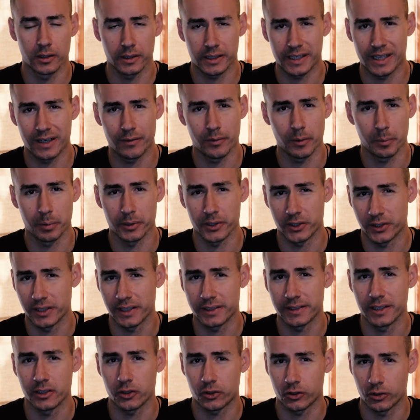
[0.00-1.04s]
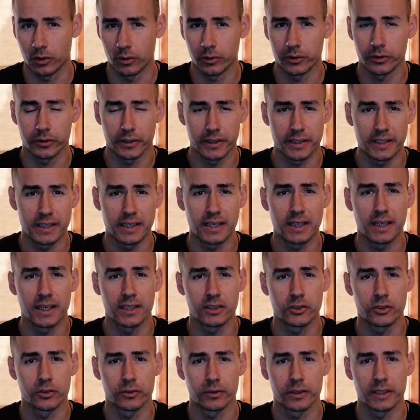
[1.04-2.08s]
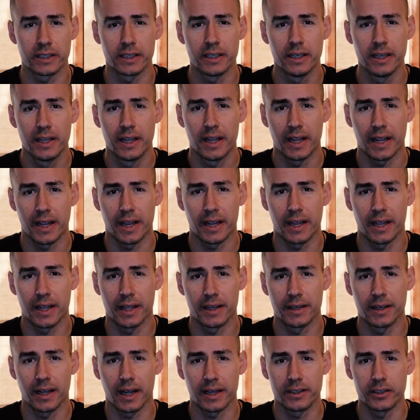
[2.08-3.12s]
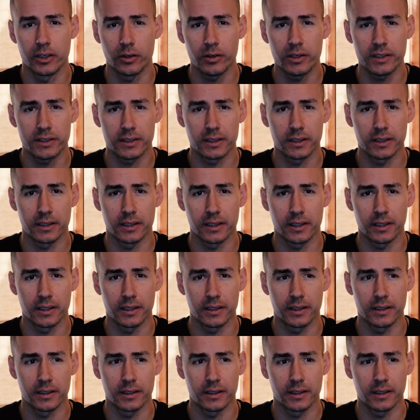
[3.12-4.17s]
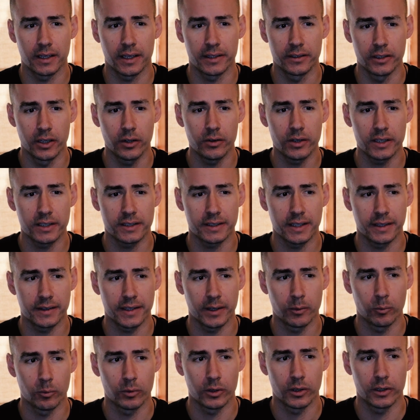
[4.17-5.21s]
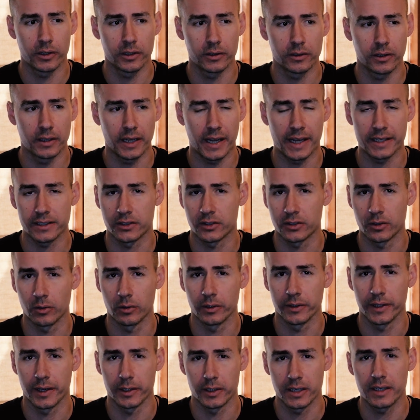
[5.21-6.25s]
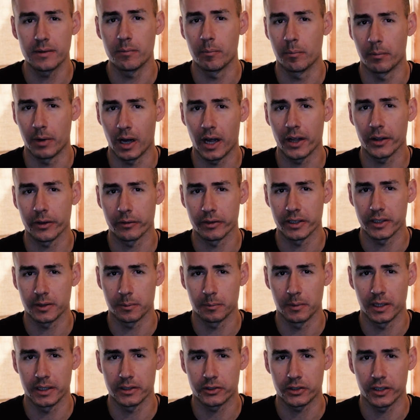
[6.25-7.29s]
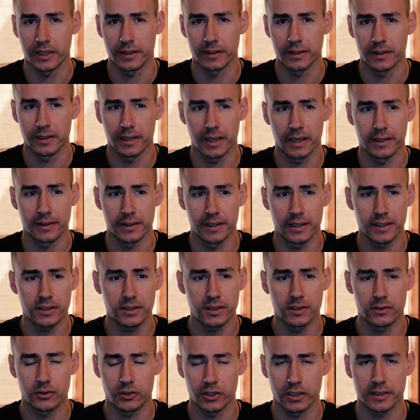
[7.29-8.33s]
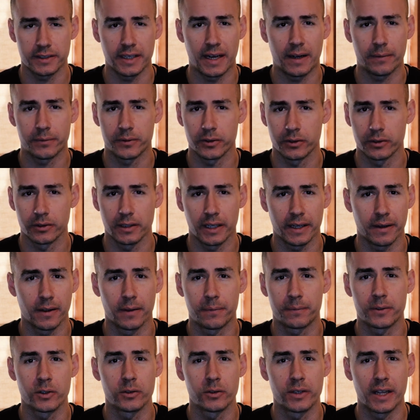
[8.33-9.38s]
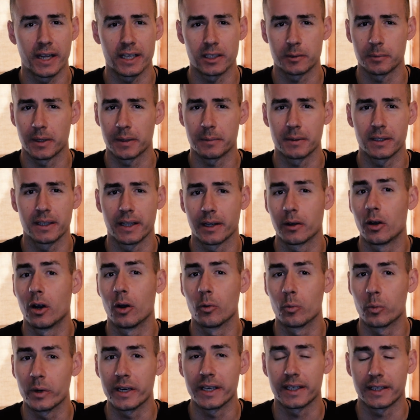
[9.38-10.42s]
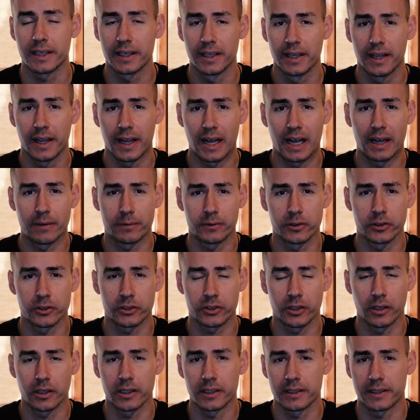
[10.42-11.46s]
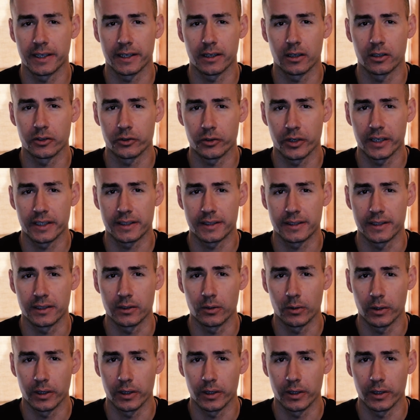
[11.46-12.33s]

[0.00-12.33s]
kind of a persistent shoulder and knee injury, and I noticed that they weren't as sore. They didn't bother as much, and this is just after like a few days, maybe like a week after starting to take Andreas Seed